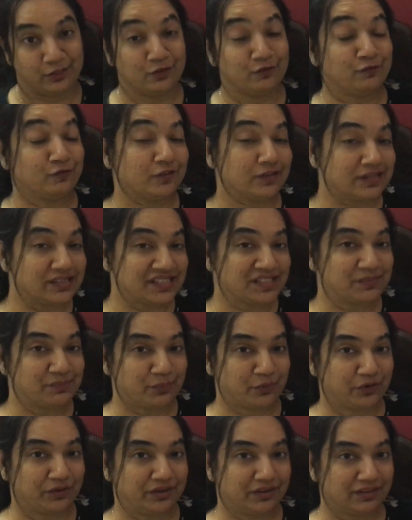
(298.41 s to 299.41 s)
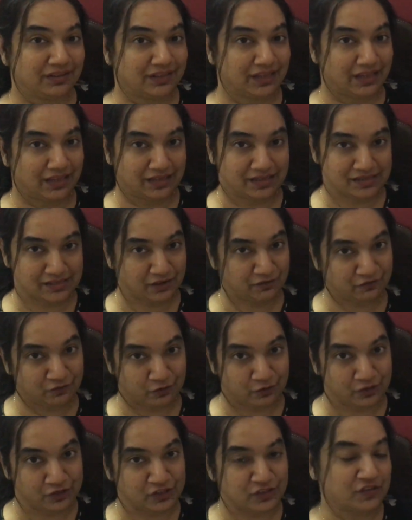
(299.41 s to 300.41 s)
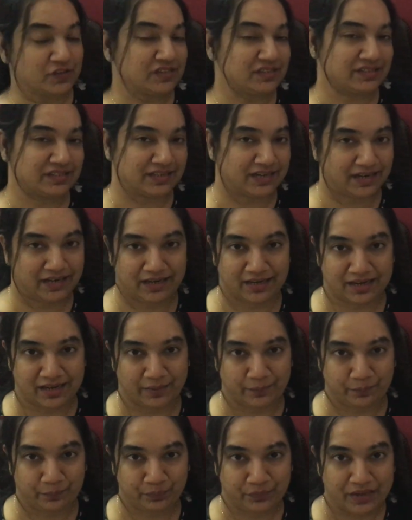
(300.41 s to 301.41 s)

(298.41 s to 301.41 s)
The first important thing is, of course, your study time.